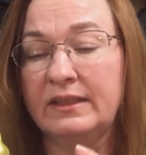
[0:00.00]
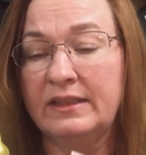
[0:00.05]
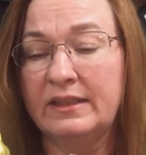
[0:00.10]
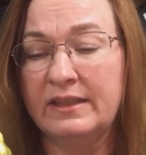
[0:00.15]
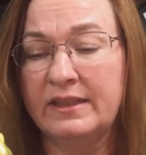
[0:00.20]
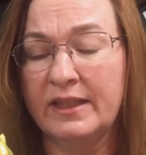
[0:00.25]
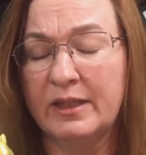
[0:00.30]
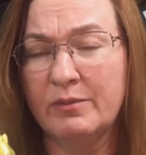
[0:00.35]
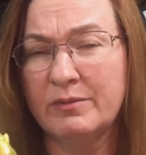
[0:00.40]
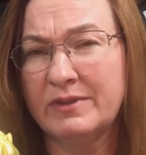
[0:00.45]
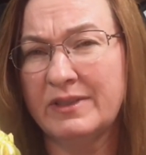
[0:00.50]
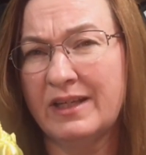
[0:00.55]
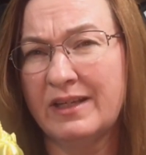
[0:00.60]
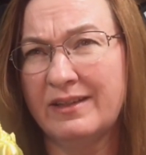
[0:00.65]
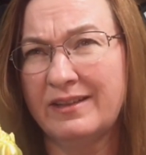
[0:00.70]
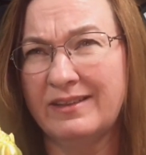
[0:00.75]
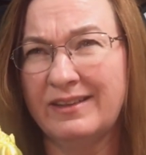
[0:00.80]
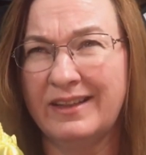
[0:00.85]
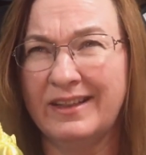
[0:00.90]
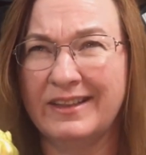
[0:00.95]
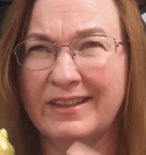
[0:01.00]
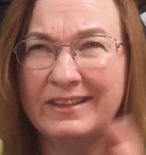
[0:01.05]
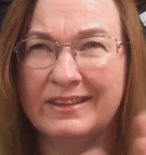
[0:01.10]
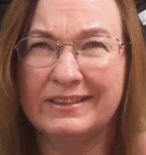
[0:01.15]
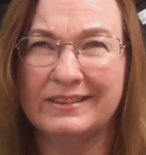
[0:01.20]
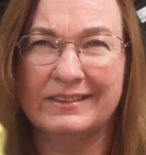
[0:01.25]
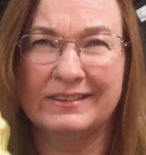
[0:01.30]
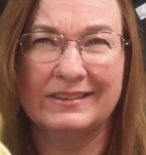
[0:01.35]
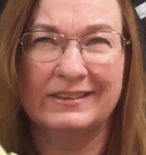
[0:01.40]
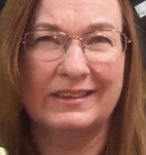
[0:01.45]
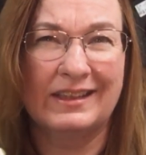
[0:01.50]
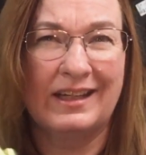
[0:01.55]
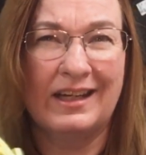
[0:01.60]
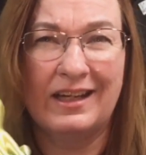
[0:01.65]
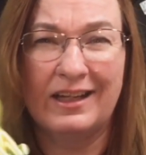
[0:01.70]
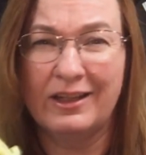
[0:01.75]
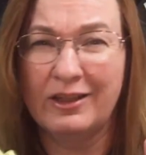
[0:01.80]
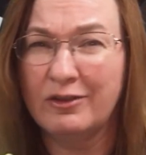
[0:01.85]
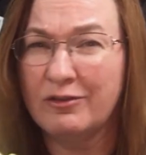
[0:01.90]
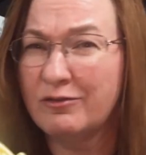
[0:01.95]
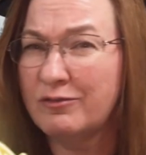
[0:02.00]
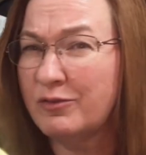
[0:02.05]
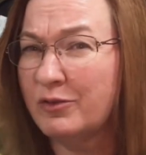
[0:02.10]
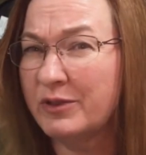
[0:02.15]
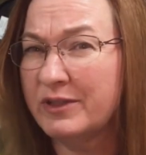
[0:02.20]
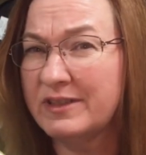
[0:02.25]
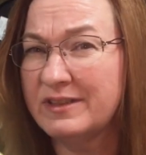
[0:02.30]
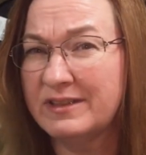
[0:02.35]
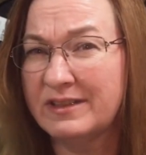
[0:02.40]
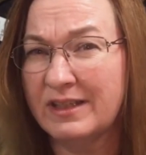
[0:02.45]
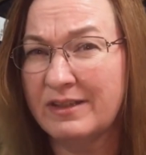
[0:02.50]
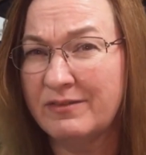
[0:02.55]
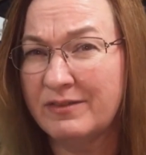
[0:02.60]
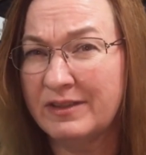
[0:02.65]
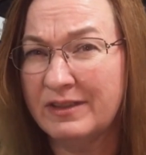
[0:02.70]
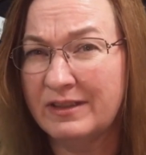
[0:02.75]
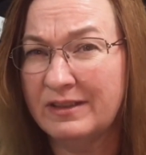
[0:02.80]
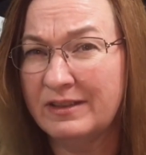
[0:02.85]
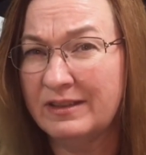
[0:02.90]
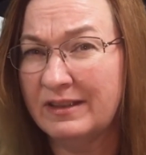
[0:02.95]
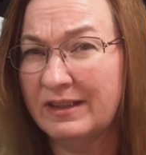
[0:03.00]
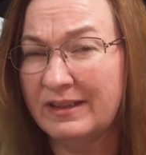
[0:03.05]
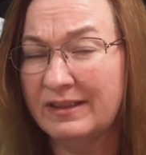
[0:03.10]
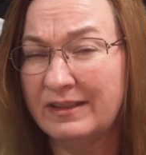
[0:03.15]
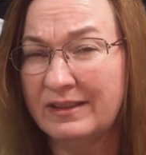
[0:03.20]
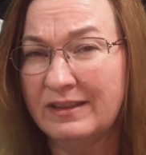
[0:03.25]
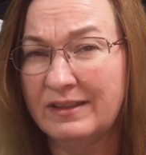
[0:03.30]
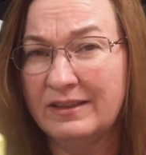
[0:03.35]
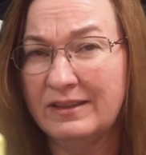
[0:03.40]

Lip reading: he comes out at like 147, I